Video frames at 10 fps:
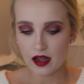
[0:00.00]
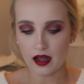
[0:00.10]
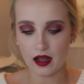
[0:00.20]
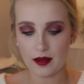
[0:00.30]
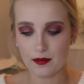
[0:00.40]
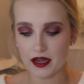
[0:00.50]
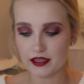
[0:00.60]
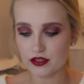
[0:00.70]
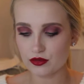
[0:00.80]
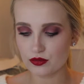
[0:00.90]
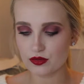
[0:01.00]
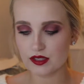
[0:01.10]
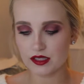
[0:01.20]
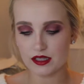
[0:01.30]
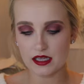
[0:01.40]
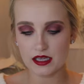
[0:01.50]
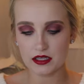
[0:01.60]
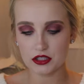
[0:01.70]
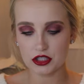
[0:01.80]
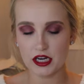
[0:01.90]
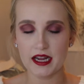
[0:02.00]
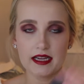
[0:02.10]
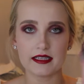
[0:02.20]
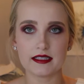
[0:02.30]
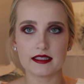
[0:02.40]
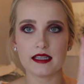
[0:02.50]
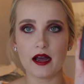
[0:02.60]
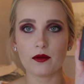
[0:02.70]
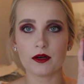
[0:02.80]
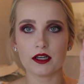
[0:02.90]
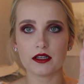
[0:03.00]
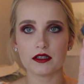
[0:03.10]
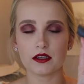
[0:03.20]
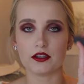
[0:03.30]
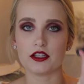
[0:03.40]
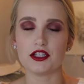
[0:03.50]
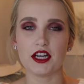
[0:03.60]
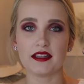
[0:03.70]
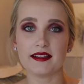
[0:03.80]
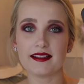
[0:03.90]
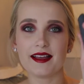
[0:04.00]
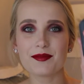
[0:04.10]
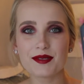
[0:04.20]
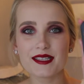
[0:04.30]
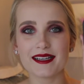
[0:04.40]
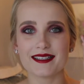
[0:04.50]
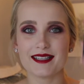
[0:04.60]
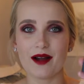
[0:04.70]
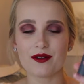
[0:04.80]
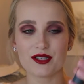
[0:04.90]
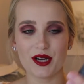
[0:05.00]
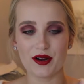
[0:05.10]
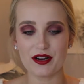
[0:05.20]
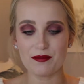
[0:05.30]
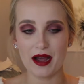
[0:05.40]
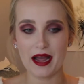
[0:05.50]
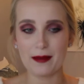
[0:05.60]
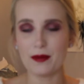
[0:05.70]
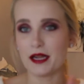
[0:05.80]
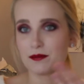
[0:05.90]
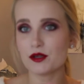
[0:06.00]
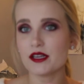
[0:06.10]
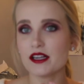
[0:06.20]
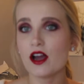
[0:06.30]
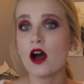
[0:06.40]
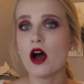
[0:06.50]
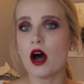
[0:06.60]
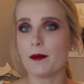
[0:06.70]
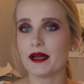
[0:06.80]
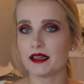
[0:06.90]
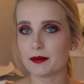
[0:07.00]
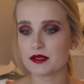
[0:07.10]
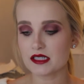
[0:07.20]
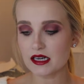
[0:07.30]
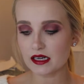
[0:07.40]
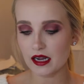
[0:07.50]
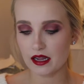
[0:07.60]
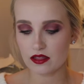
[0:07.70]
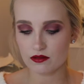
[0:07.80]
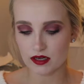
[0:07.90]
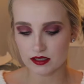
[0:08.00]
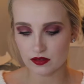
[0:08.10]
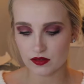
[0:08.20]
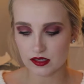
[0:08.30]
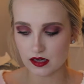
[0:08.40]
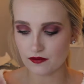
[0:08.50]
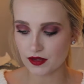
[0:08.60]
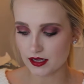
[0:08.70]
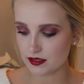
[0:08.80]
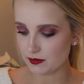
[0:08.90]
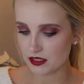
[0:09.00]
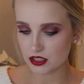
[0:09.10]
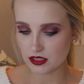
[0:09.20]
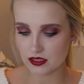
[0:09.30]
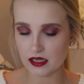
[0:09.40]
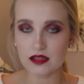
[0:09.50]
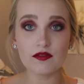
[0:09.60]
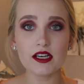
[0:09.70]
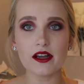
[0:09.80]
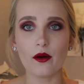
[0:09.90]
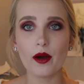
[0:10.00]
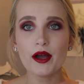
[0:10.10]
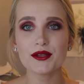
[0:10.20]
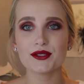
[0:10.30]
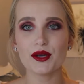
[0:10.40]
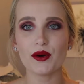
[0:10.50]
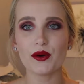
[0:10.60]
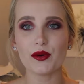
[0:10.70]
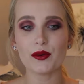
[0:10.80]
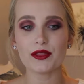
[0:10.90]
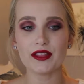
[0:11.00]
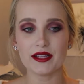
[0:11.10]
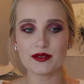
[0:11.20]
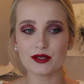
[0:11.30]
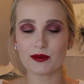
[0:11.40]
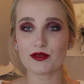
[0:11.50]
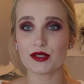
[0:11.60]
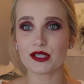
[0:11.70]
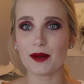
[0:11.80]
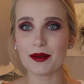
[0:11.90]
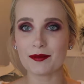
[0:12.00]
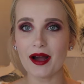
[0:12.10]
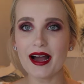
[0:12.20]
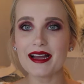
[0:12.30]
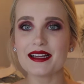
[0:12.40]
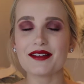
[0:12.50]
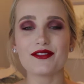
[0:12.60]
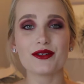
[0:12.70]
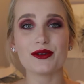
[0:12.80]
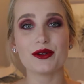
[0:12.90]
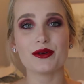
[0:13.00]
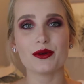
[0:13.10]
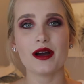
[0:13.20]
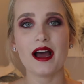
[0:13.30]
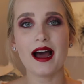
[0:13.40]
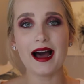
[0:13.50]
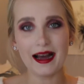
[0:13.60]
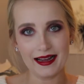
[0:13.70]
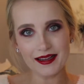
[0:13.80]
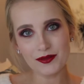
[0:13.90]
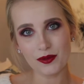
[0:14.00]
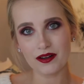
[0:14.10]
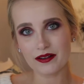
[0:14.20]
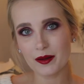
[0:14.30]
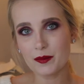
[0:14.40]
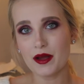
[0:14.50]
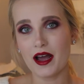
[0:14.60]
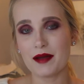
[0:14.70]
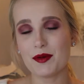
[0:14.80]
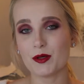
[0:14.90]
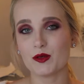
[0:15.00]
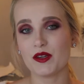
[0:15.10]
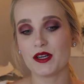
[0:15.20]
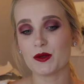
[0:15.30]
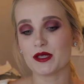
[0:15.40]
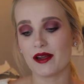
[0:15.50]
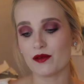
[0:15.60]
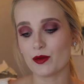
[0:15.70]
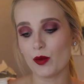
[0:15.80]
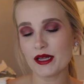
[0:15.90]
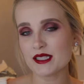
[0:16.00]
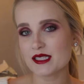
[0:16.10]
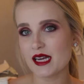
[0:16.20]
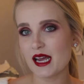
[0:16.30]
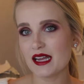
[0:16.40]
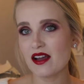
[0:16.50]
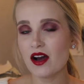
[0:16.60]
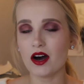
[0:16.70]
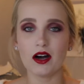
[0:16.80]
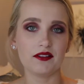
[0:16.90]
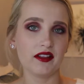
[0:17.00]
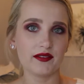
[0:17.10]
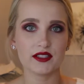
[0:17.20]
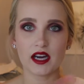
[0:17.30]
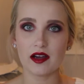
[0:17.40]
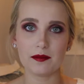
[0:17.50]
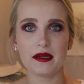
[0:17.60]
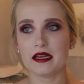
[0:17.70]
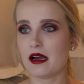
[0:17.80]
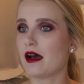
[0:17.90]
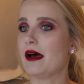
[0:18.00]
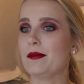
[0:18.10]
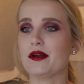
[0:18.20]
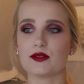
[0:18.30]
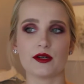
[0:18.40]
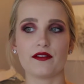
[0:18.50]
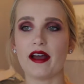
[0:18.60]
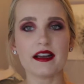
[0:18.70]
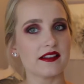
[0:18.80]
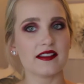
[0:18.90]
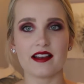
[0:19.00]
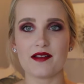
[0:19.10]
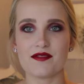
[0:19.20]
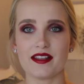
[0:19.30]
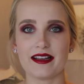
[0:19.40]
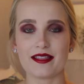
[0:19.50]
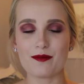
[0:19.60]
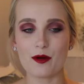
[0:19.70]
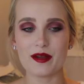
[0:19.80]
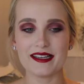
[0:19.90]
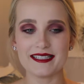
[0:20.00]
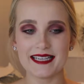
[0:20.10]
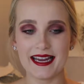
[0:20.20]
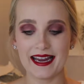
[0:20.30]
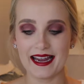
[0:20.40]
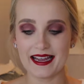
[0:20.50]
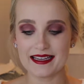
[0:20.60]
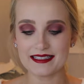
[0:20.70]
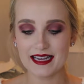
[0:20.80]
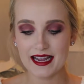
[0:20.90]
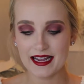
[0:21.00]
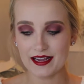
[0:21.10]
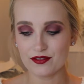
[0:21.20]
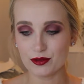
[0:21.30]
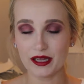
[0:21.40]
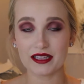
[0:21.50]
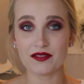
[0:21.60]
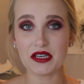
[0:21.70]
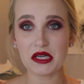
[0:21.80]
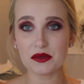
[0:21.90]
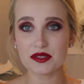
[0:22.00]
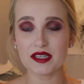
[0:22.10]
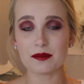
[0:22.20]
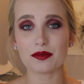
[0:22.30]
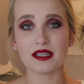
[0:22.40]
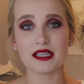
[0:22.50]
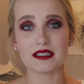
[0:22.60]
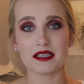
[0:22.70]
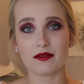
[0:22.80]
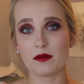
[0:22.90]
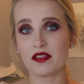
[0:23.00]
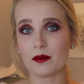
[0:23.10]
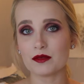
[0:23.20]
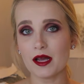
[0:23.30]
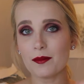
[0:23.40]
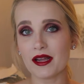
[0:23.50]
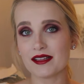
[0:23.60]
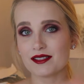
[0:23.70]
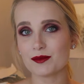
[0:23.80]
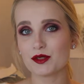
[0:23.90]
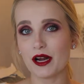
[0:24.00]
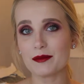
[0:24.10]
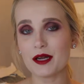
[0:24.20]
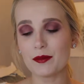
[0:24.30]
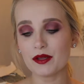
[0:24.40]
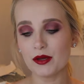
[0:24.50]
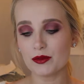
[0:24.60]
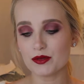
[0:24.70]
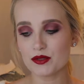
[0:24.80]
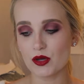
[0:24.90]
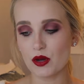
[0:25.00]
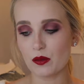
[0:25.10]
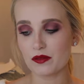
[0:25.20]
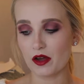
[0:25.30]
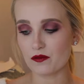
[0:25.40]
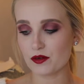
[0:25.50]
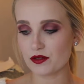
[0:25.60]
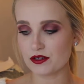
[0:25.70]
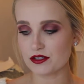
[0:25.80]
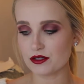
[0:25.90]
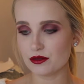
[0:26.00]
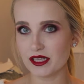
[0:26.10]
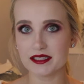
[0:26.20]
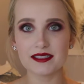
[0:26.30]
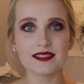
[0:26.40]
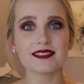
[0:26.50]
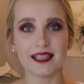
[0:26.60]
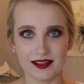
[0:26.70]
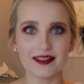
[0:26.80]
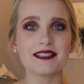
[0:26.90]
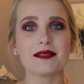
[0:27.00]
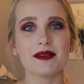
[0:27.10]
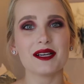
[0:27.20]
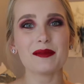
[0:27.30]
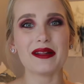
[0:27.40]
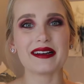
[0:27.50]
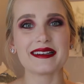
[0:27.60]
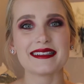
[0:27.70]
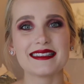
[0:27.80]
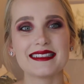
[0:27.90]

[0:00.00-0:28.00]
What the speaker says: I used the shade the lipstick Sour Cherry by Bite Beauty on my lipstick, and the rest of the stuff is mentioned in the video. So thank you so much for stopping by. If you're new, hi, welcome. I post videos every Wednesday on lifestyle, makeup, sort of anything that I'm feeling at the moment. And if you like the videos, then please give them a thumbs up and subscribe down below. So without further ado, let's get on to the makeup look.